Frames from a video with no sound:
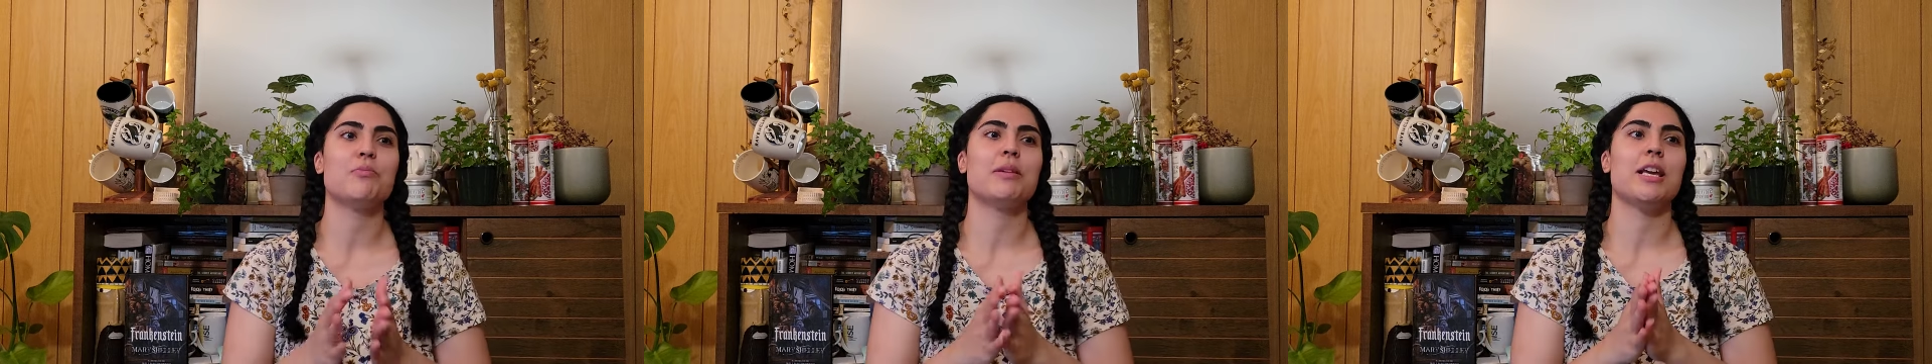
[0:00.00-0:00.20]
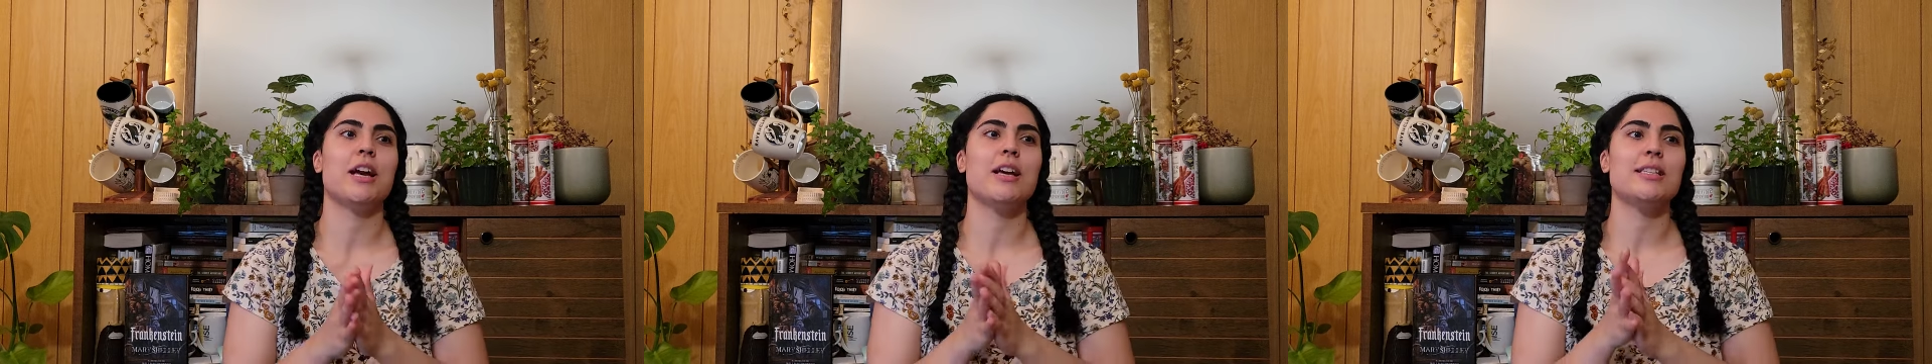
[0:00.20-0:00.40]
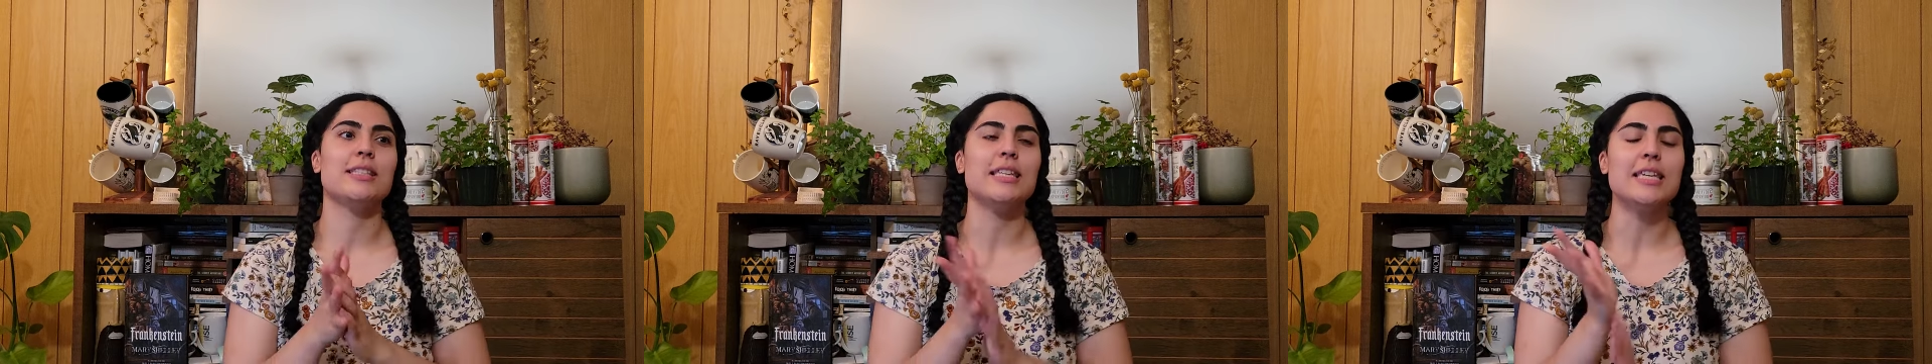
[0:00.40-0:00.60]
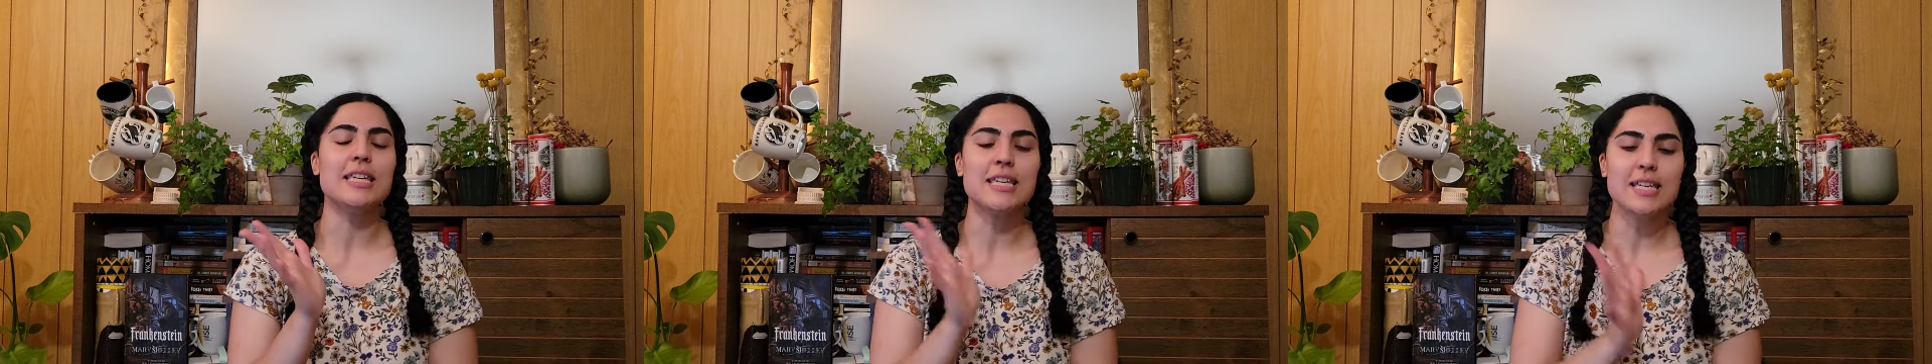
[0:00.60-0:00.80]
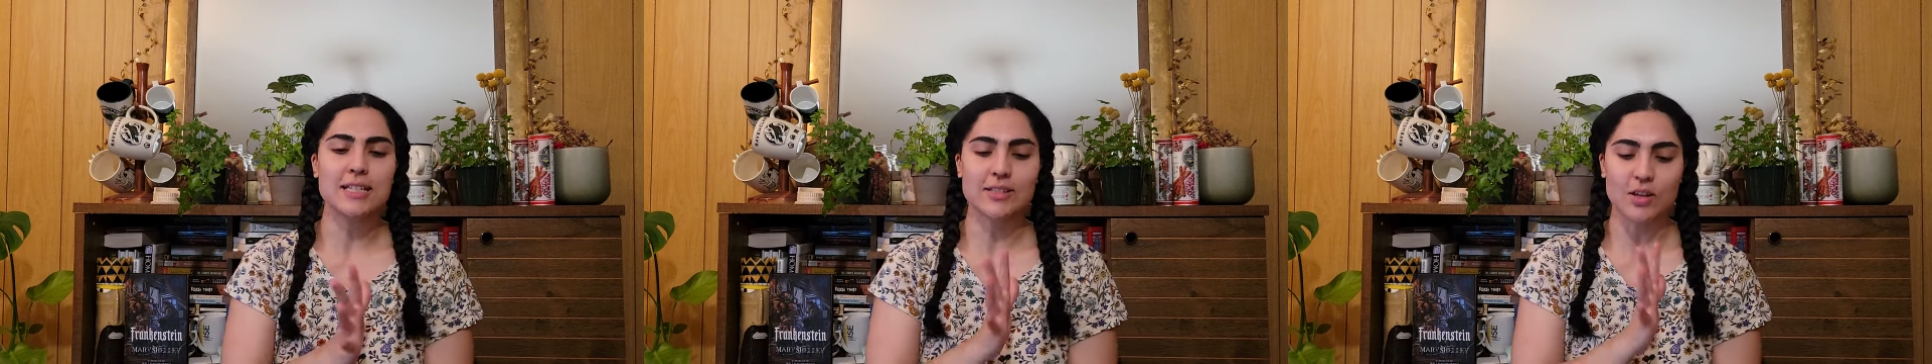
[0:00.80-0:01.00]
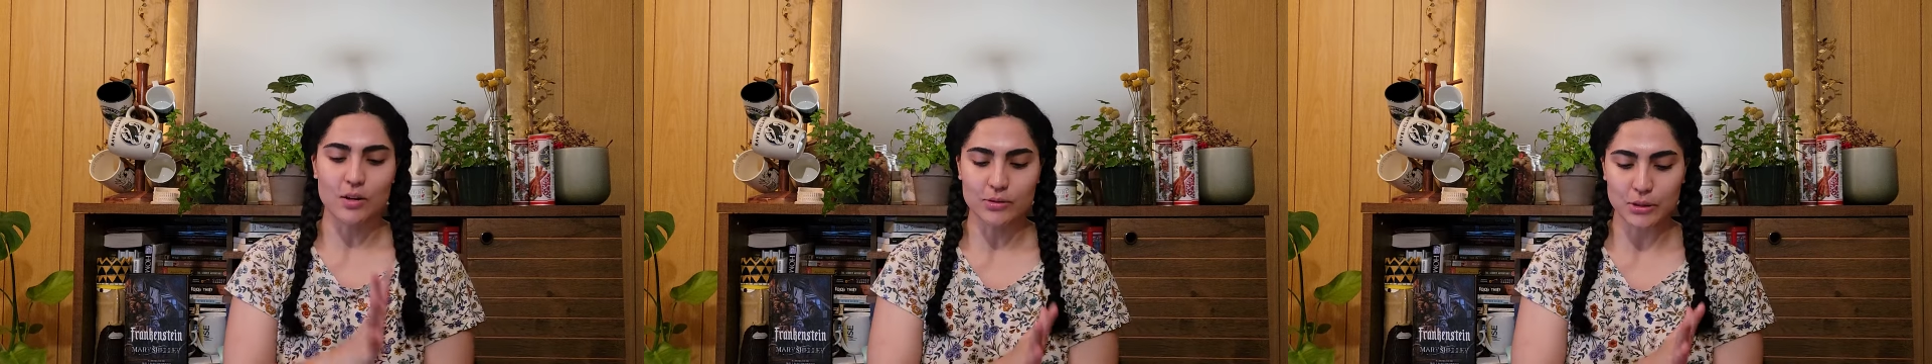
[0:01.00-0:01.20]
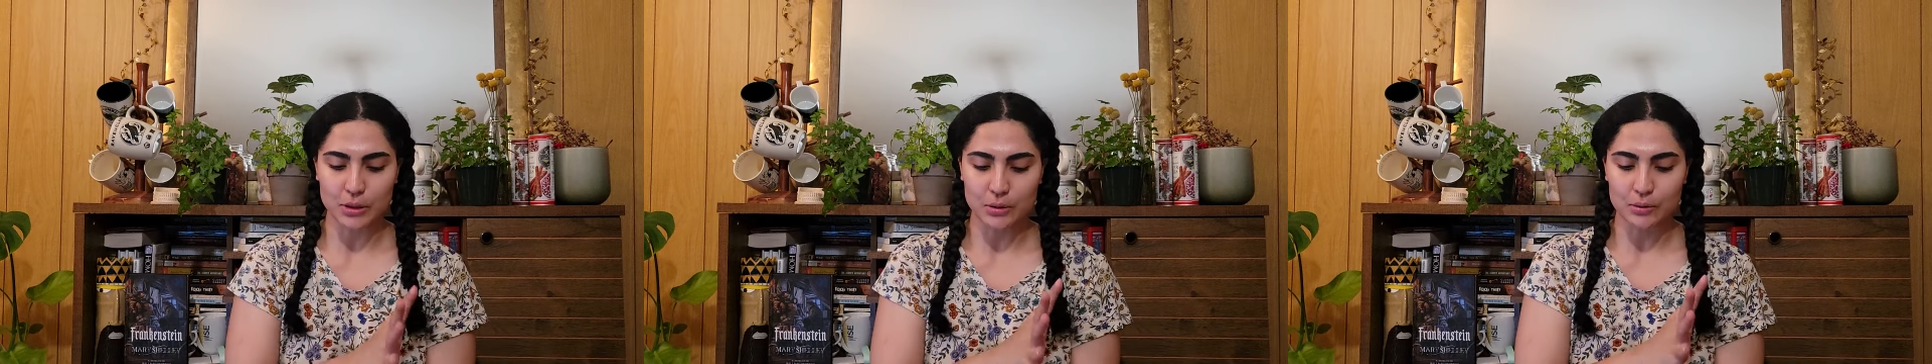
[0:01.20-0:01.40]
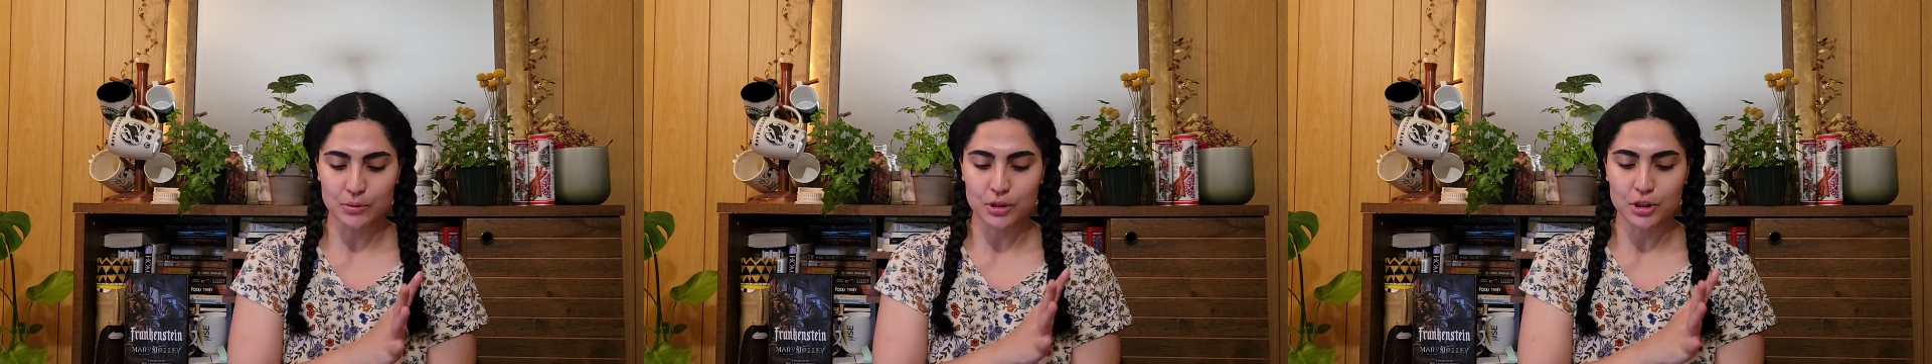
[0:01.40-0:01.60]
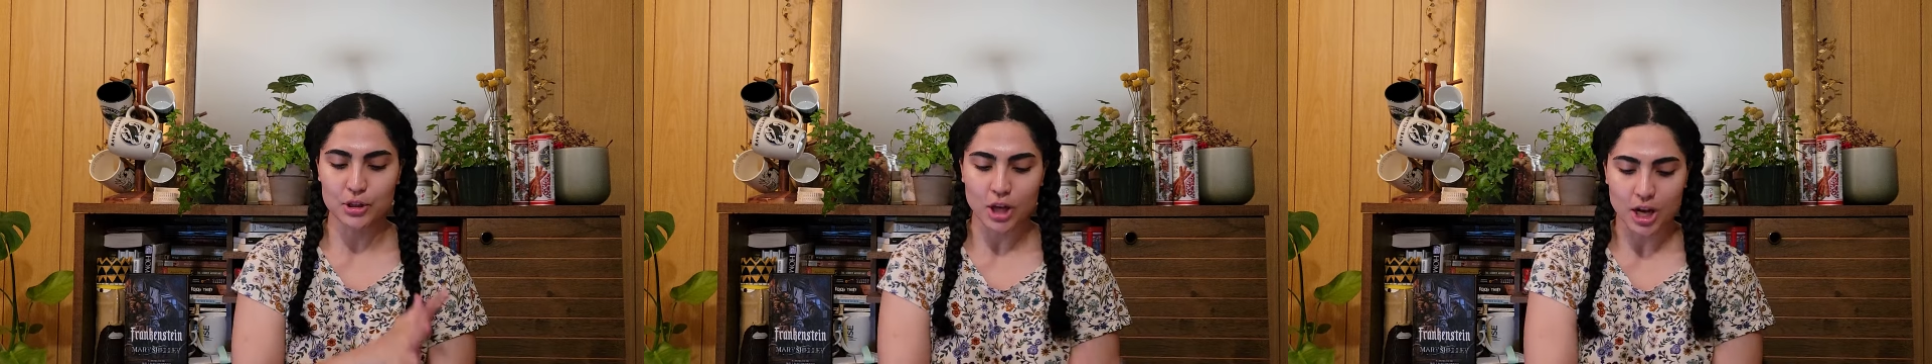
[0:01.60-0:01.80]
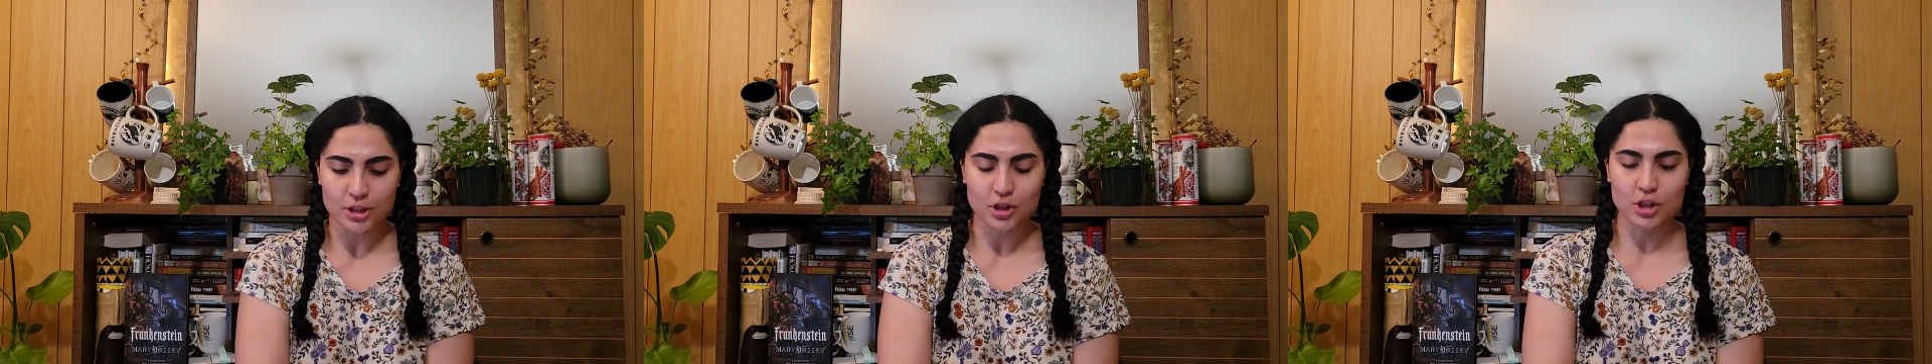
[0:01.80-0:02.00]
because he is also
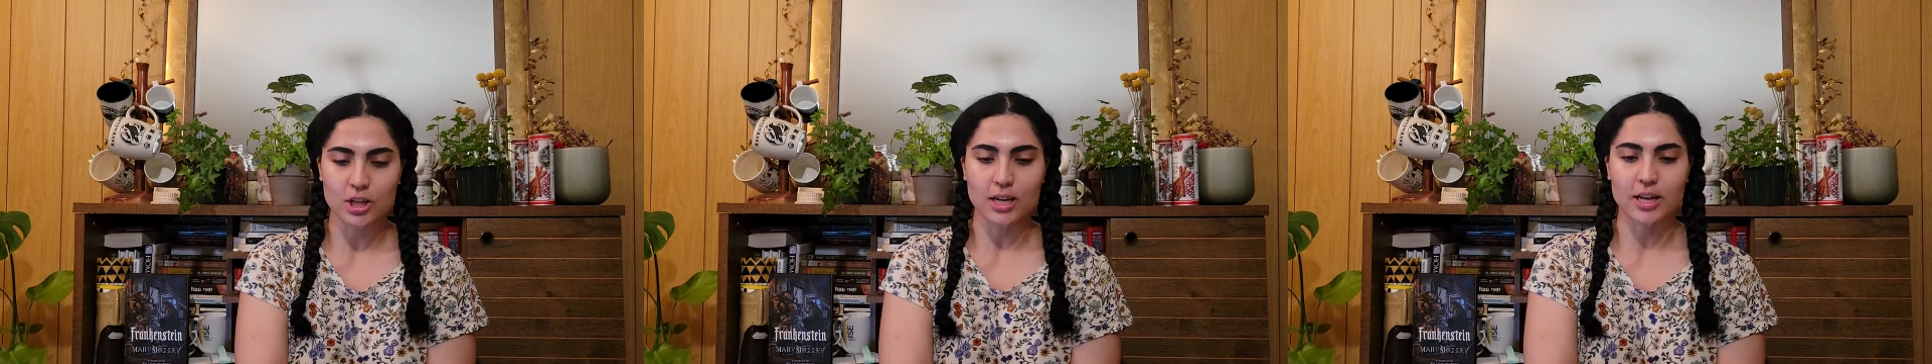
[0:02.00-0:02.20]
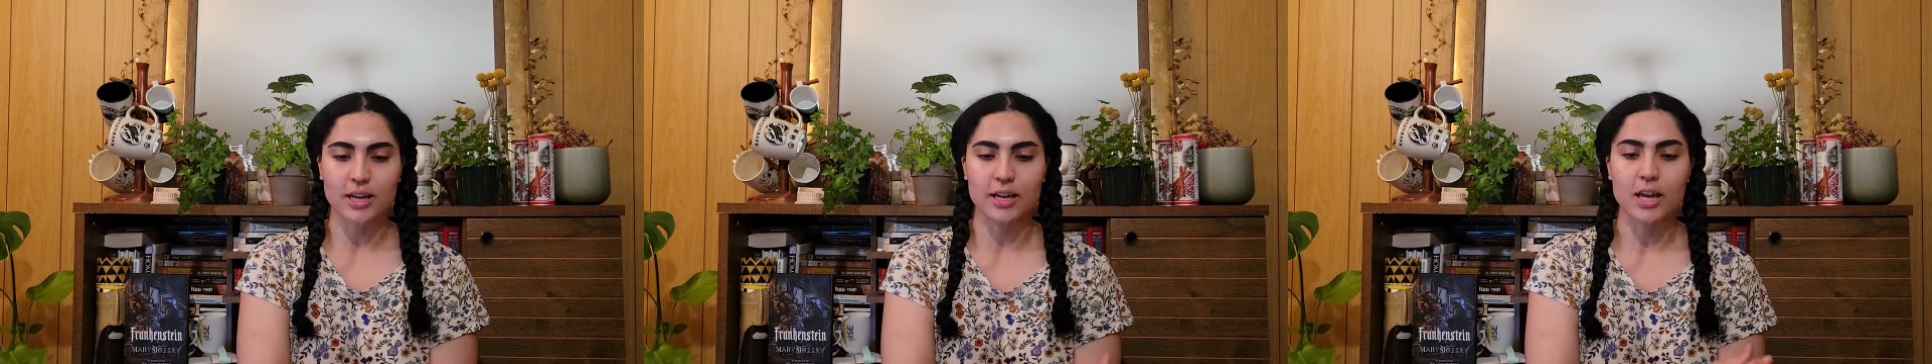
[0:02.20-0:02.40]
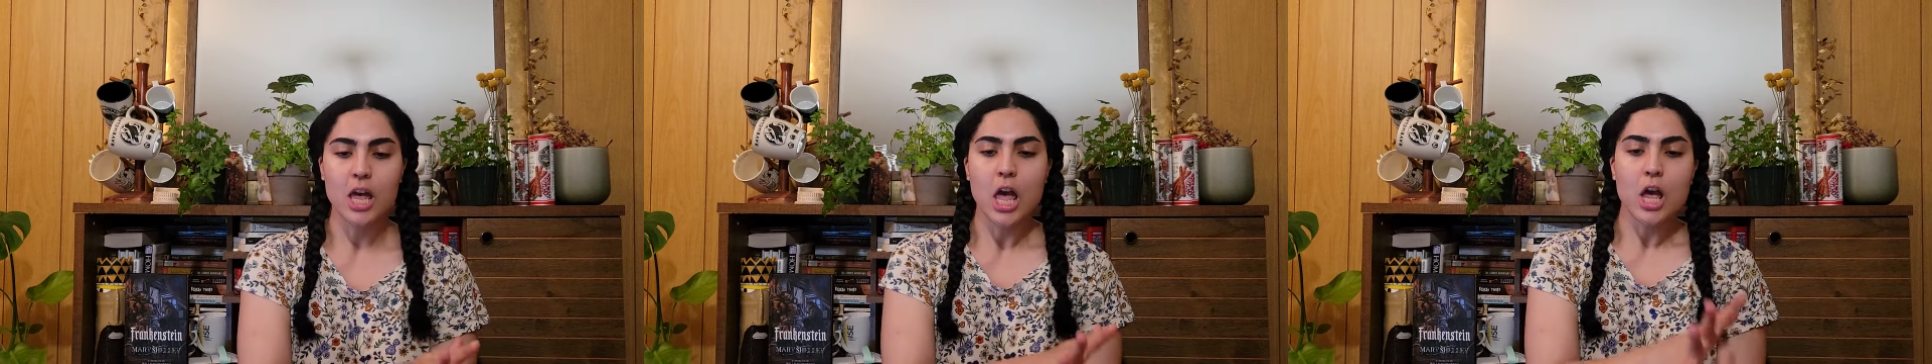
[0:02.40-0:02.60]
such a